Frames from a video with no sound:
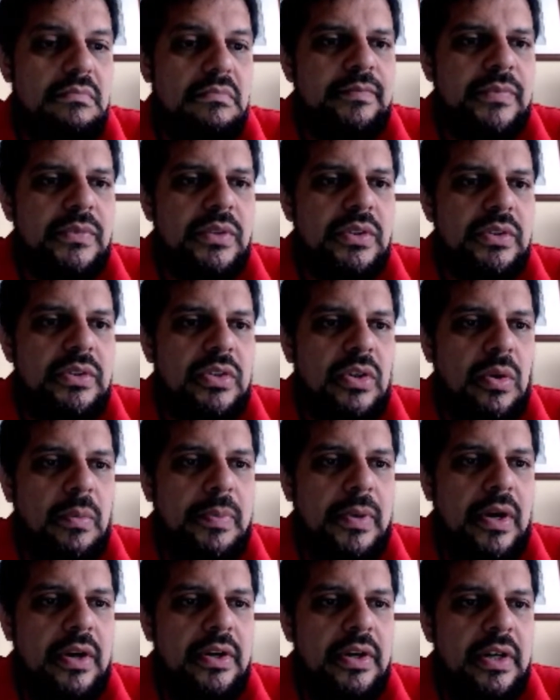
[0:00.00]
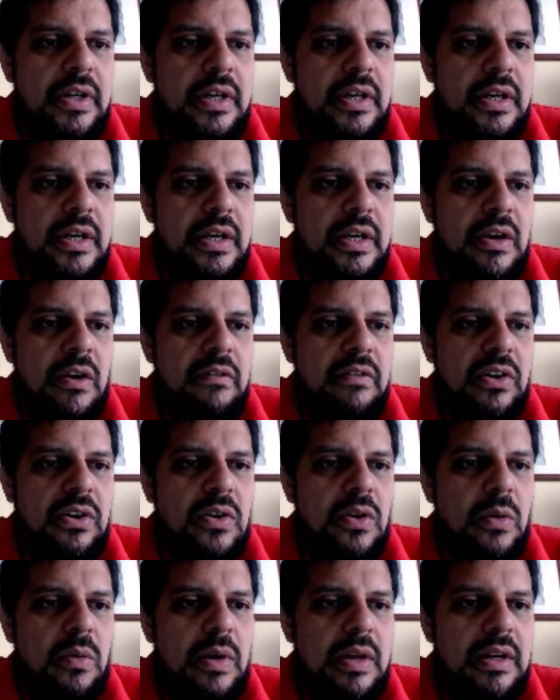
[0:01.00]
So partner
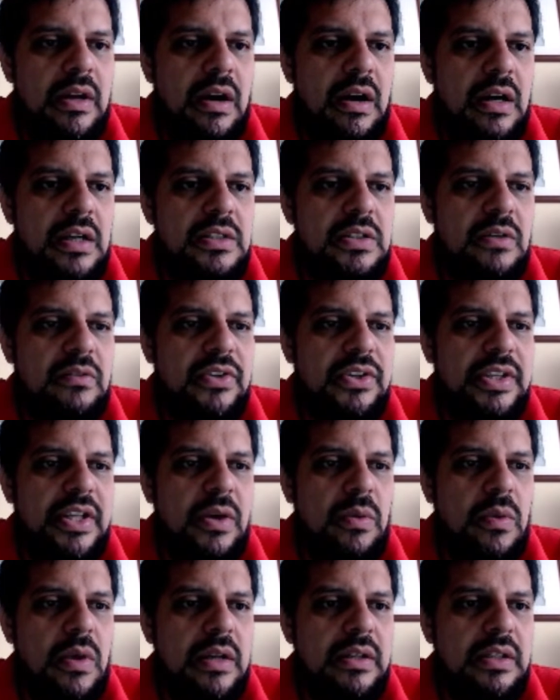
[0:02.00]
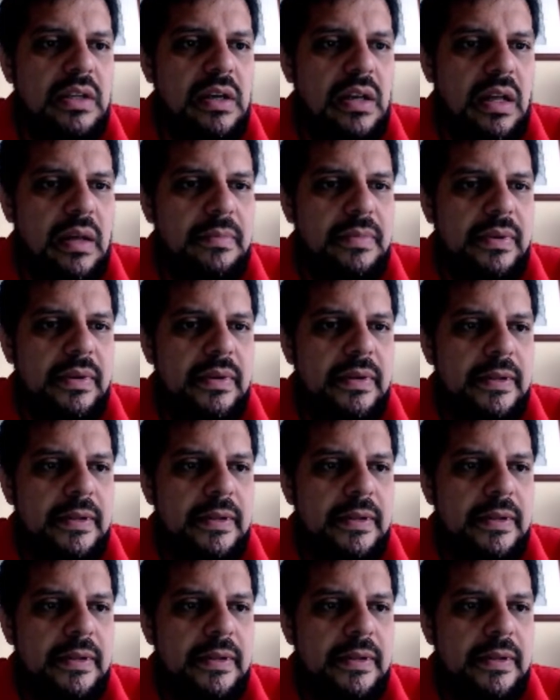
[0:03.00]
overcall 1 heart over the 1 club.